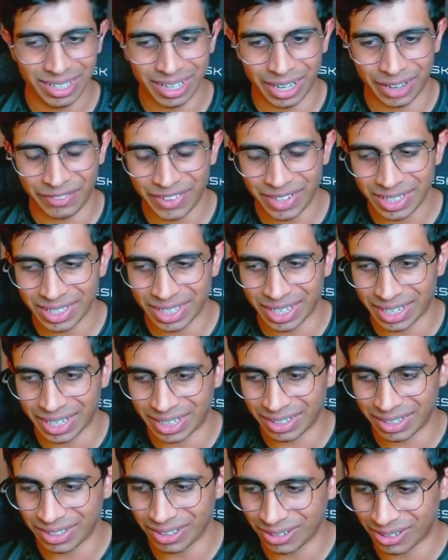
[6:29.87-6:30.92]
I felt
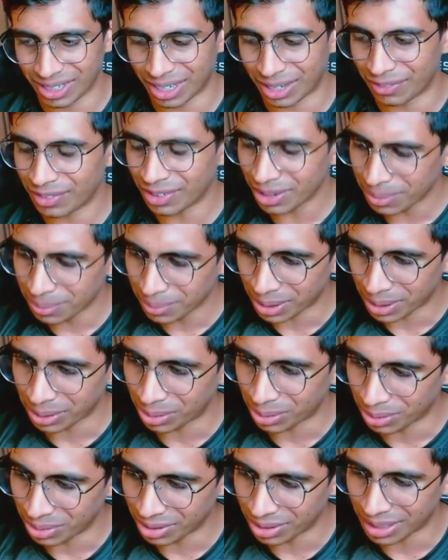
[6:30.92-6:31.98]
like okay, I've got my
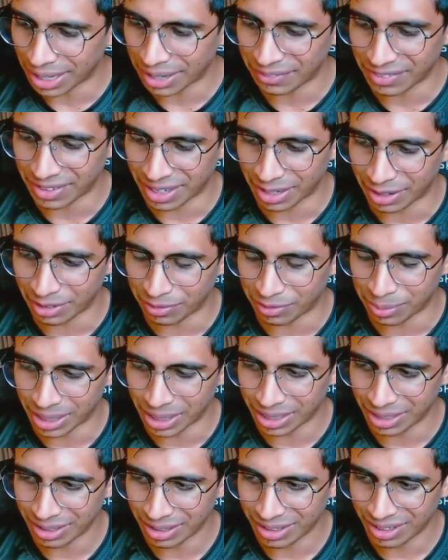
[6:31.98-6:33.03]
whole life ahead of me.